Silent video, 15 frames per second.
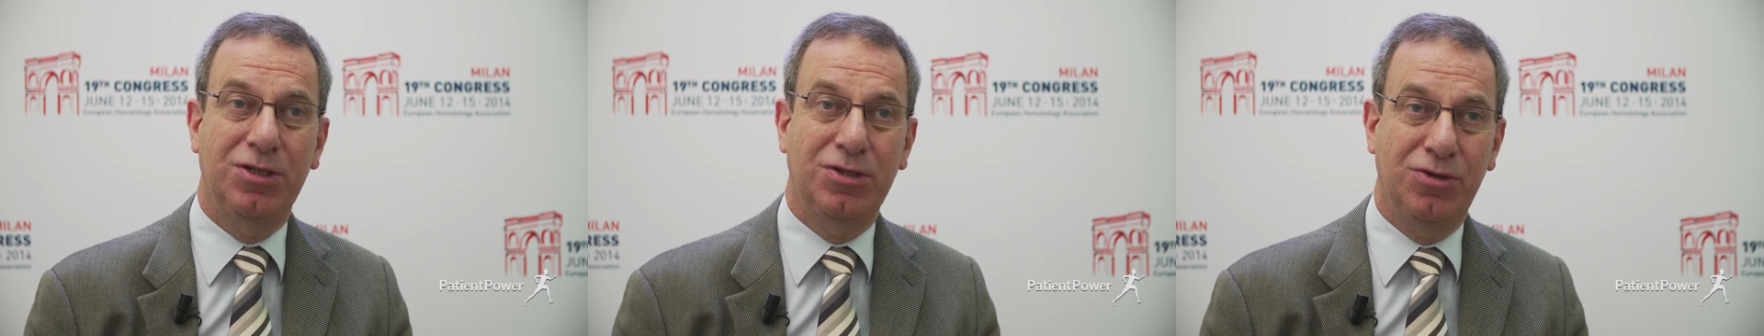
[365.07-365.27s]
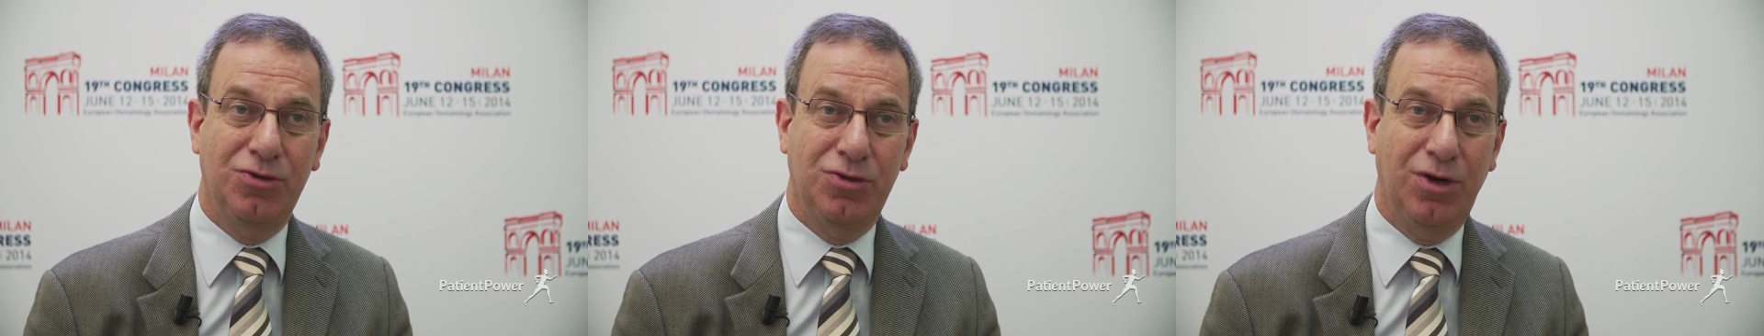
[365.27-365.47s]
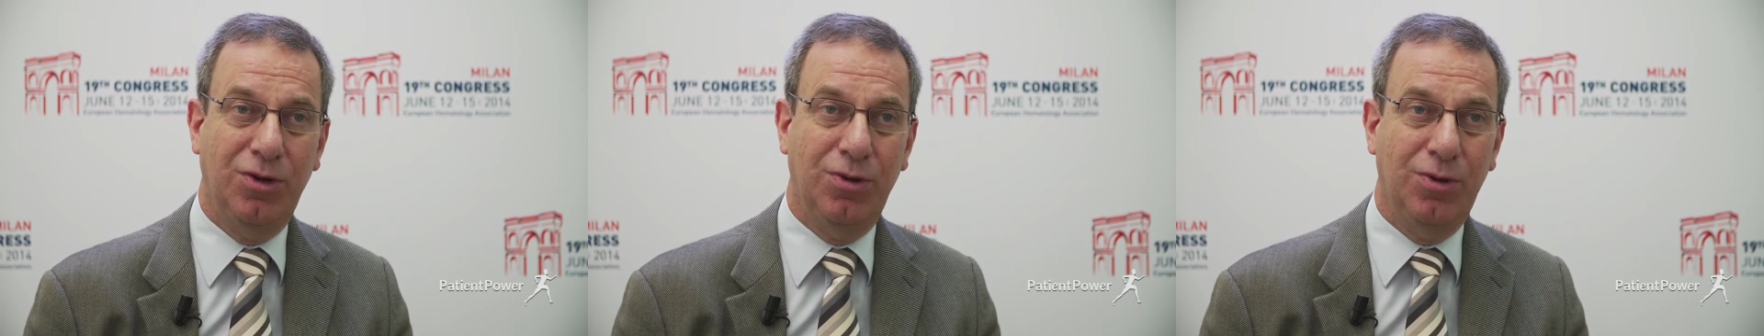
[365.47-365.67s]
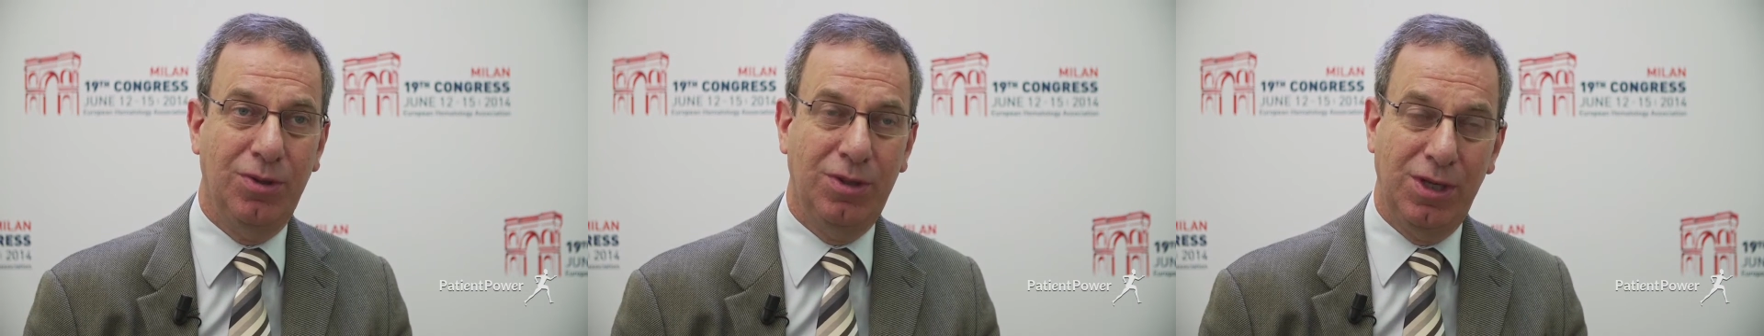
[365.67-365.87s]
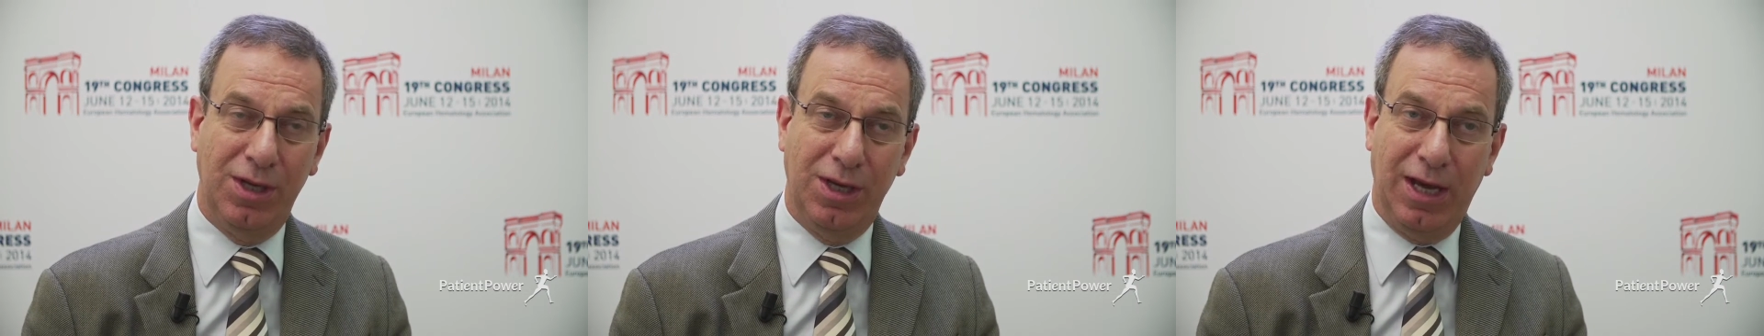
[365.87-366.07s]

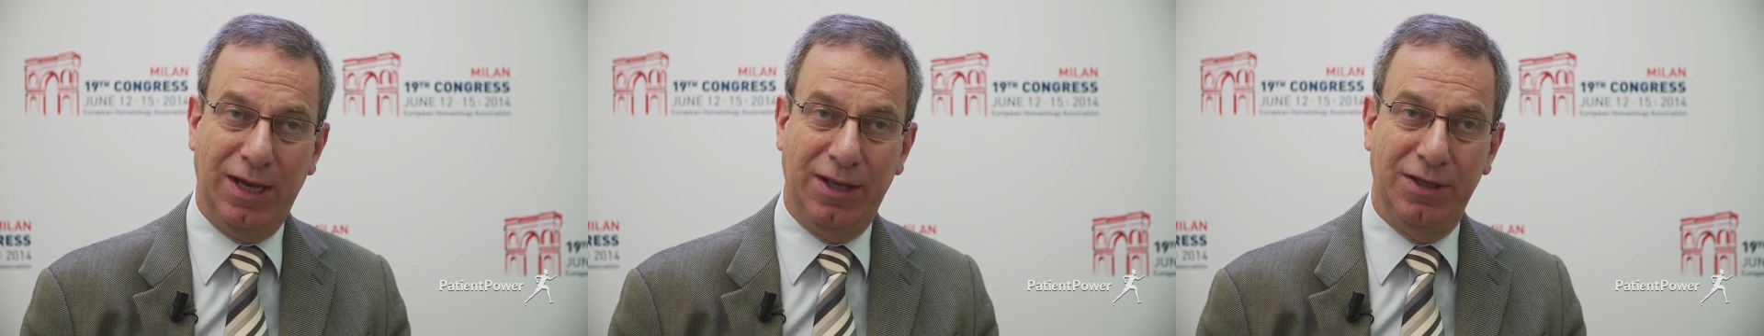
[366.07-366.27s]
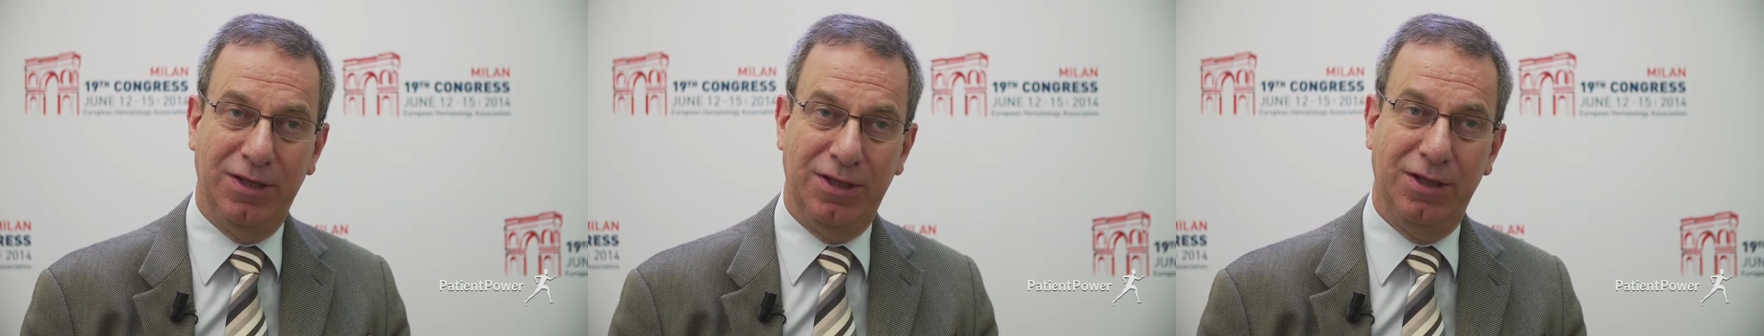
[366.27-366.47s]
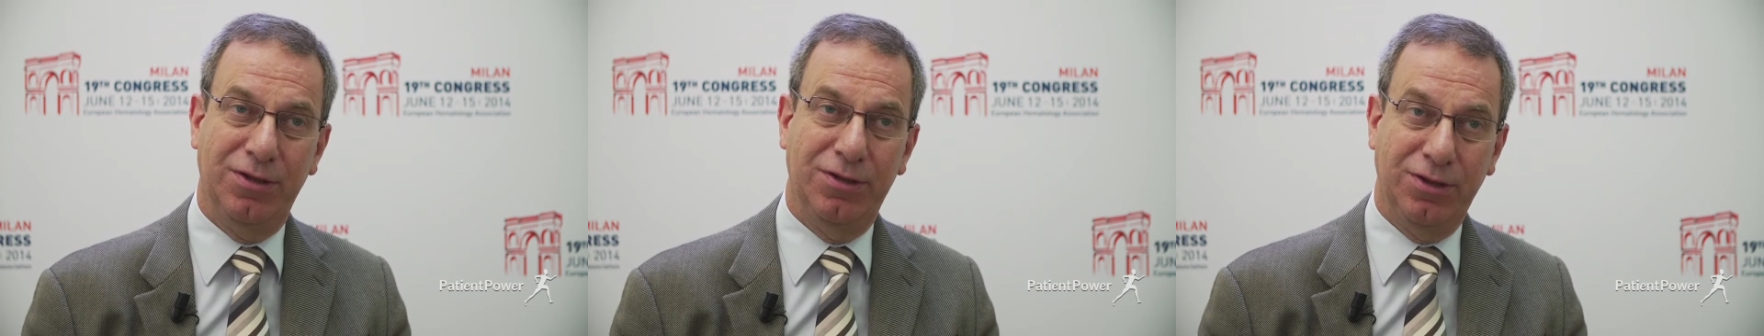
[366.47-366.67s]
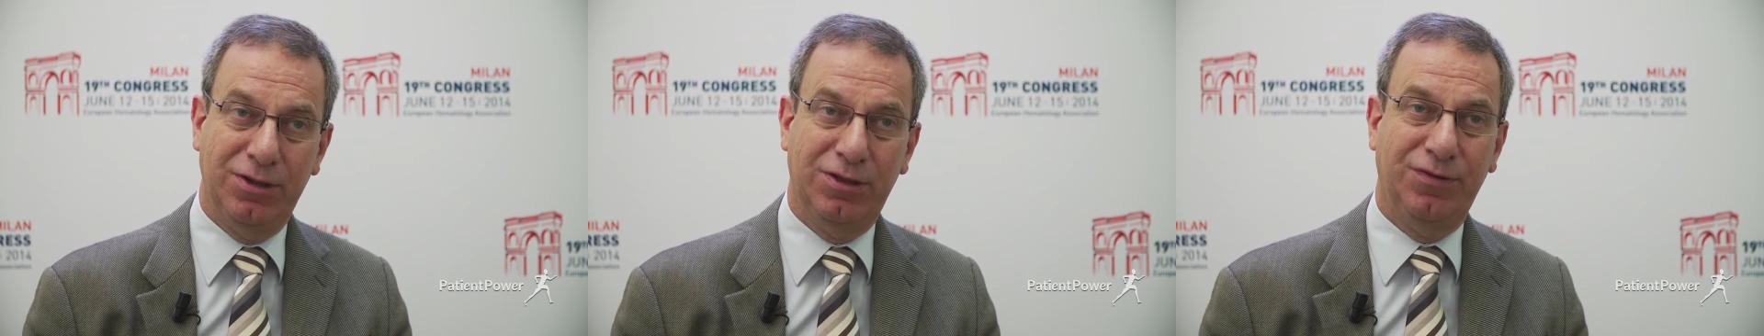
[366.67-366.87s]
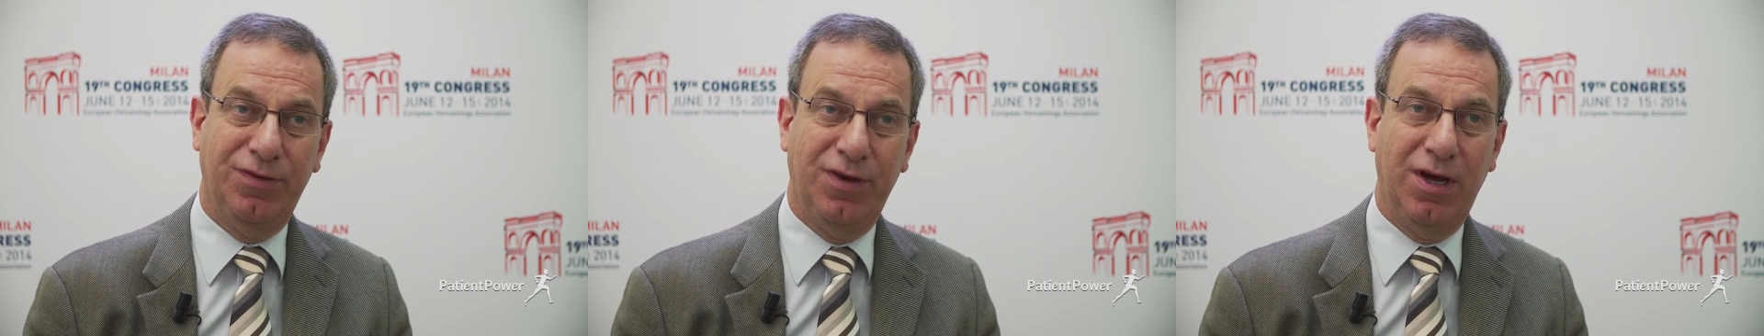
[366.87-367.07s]
control, and
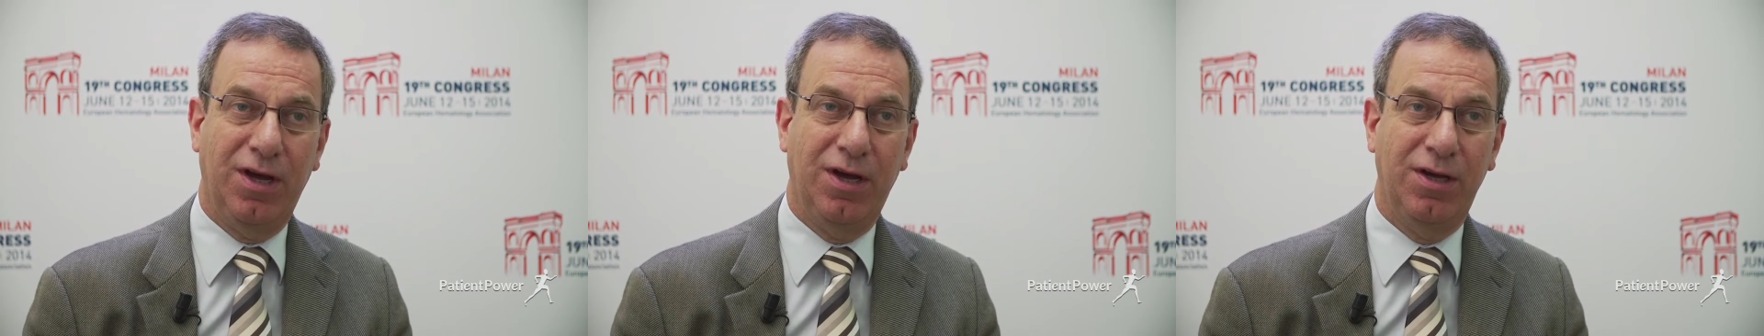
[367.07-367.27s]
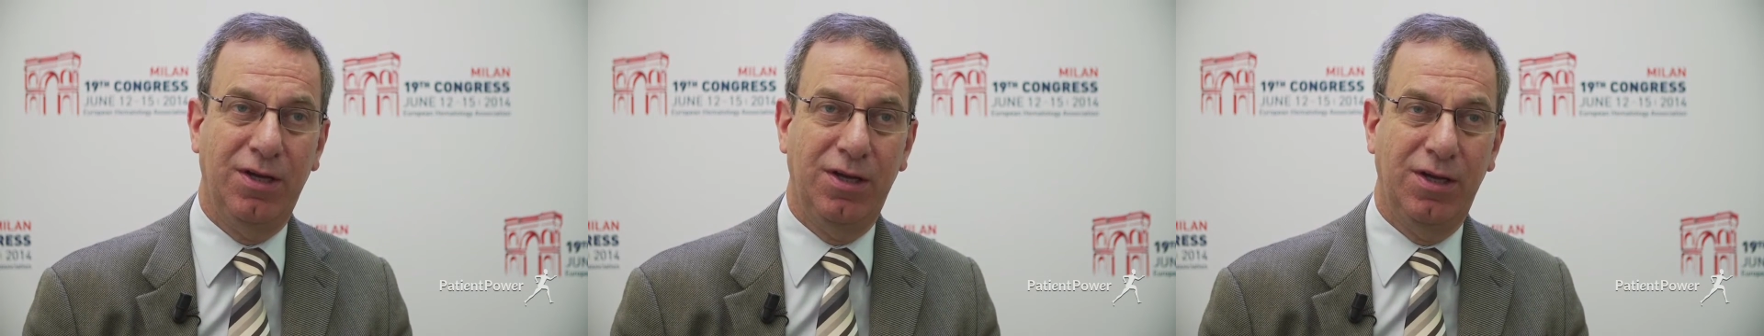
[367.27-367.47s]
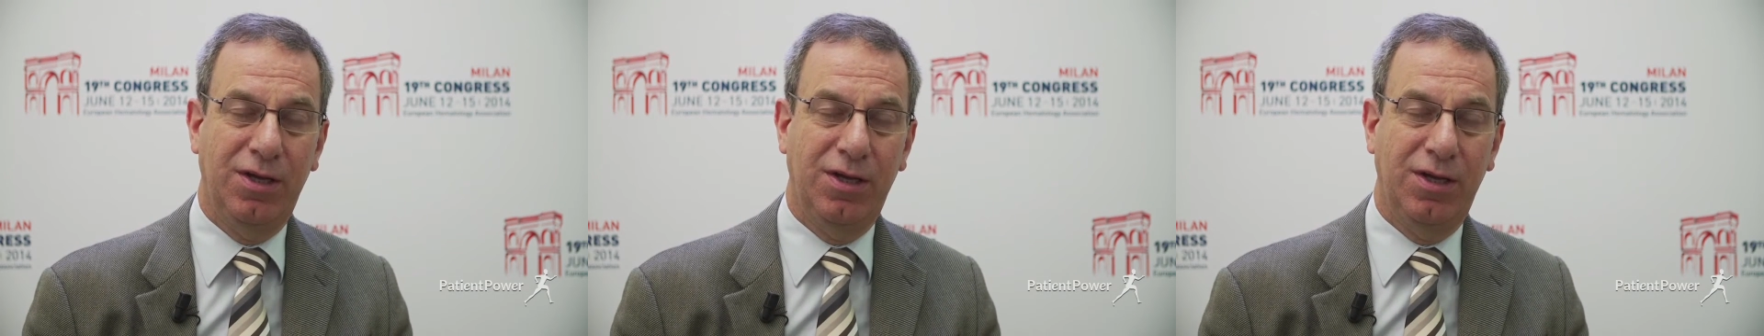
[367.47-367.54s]
thus far,